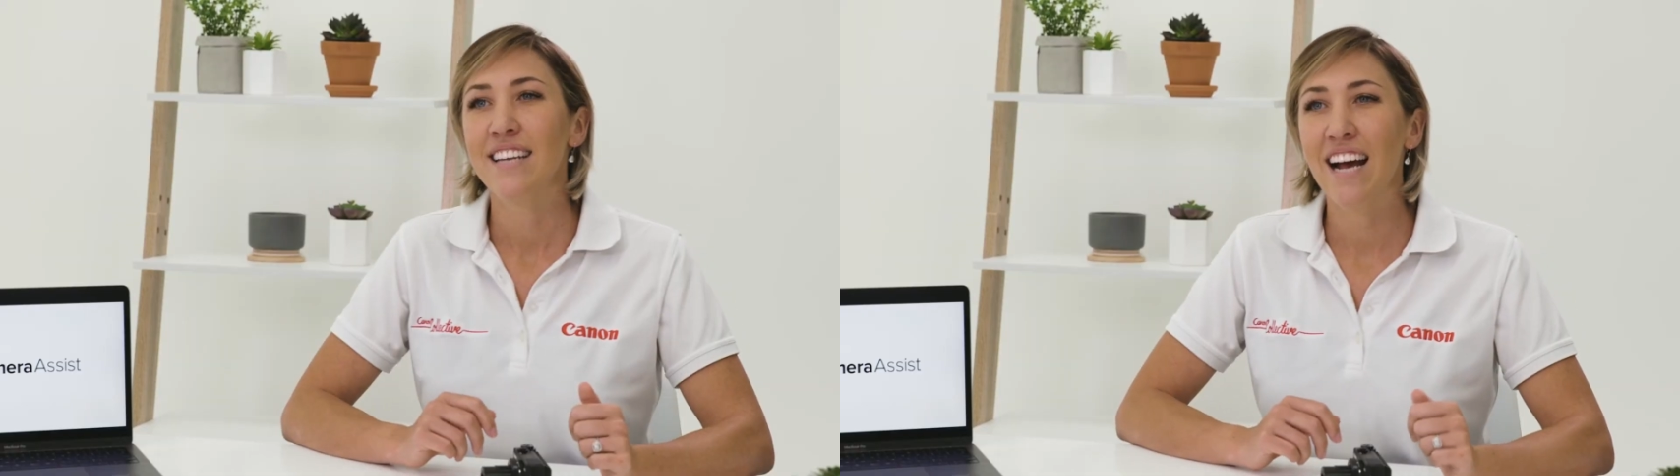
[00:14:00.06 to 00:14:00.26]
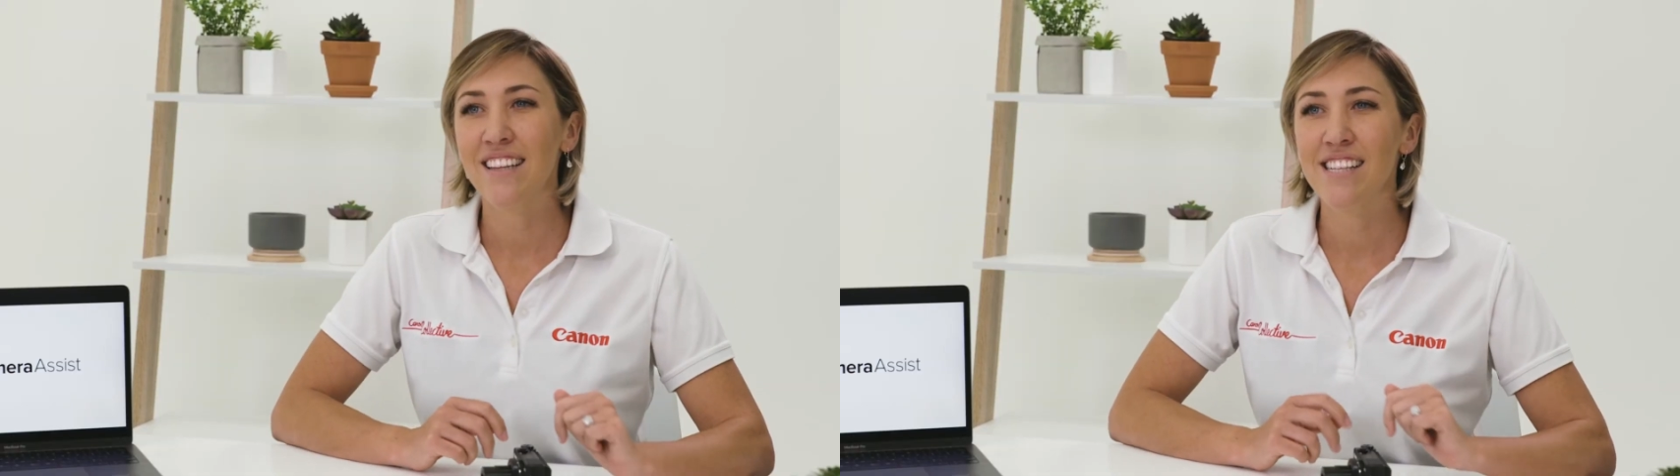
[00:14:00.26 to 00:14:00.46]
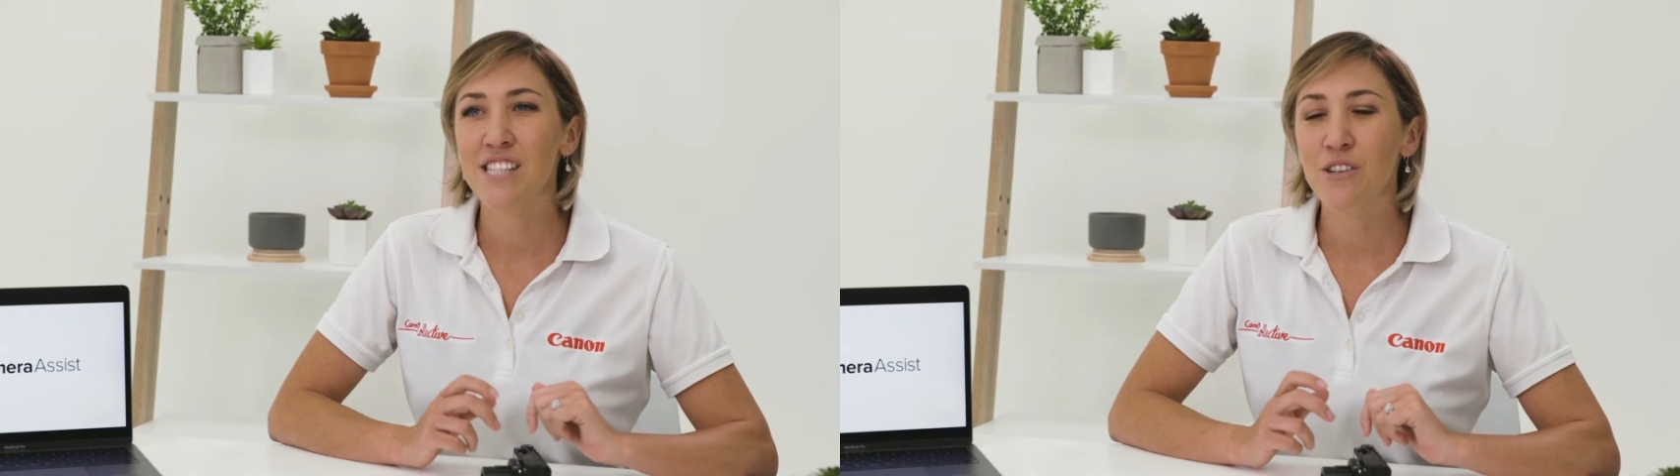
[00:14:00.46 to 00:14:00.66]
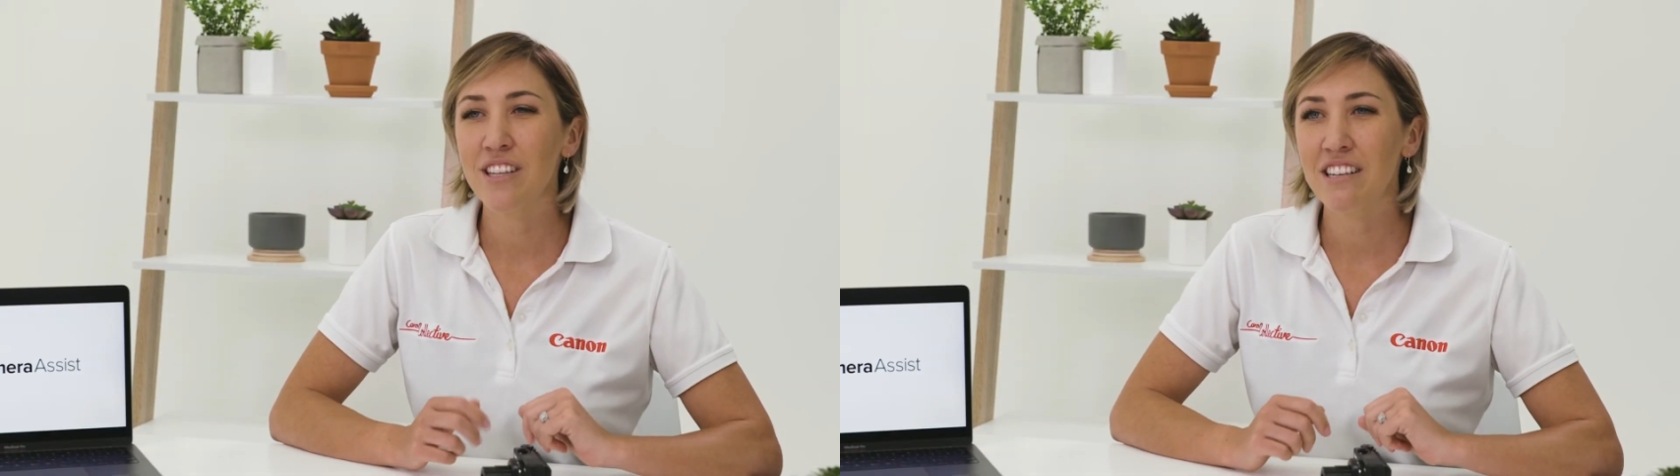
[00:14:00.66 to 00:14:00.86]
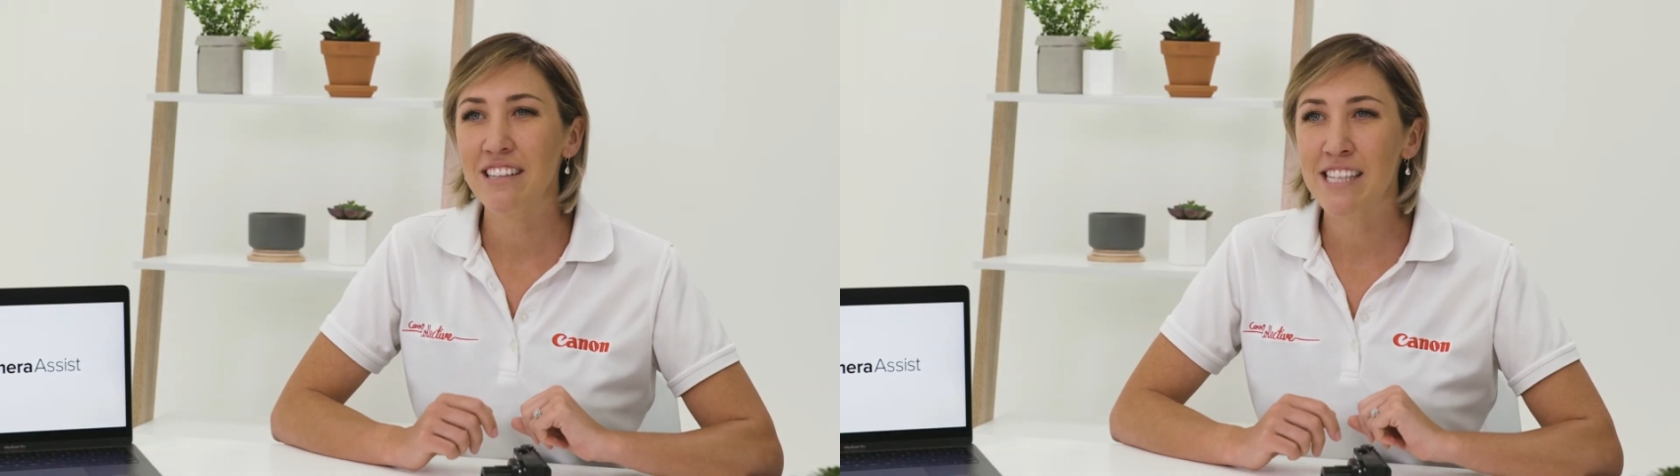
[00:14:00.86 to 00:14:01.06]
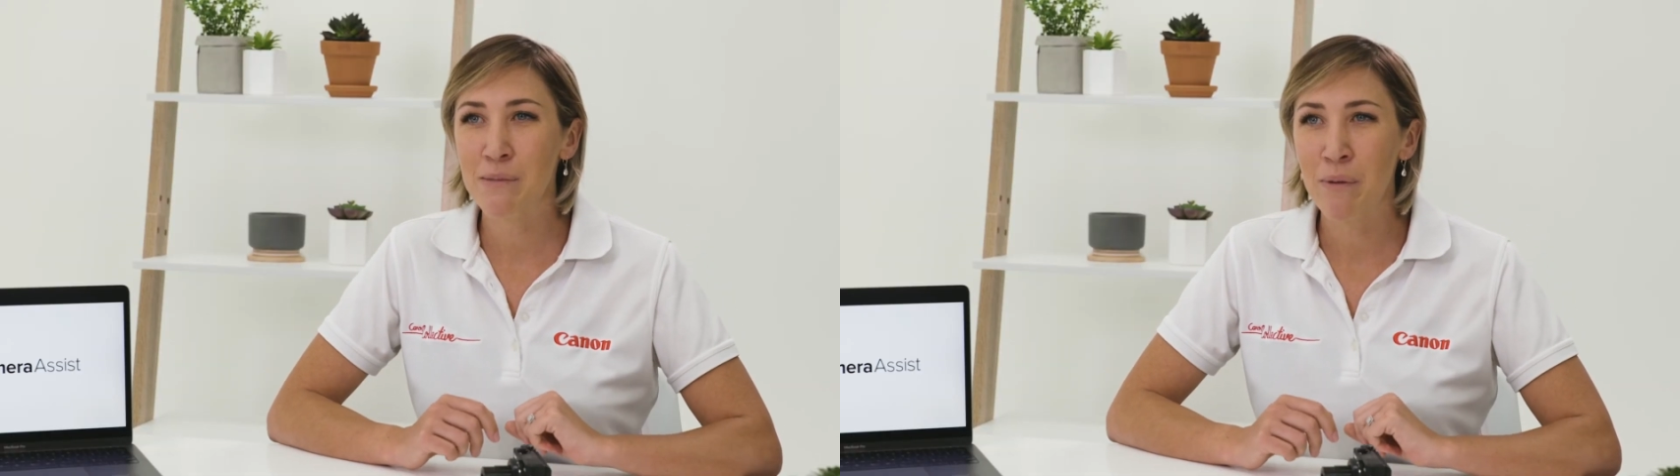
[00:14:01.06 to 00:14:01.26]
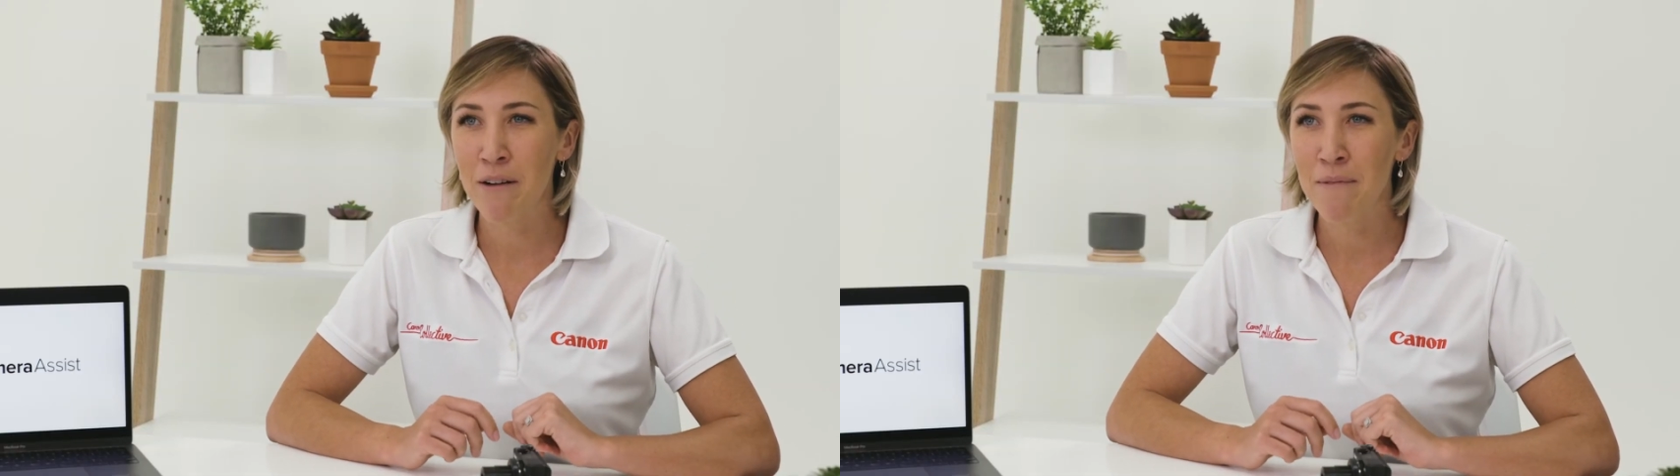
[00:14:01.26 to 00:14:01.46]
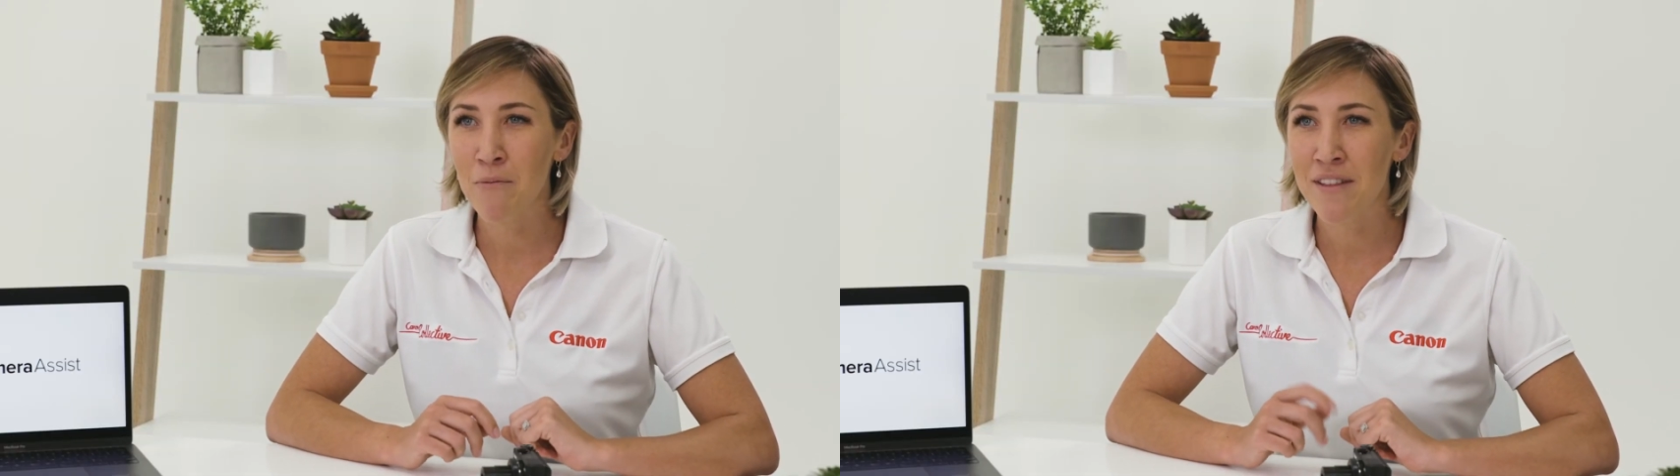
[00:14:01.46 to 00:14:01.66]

Now let's do a little experiment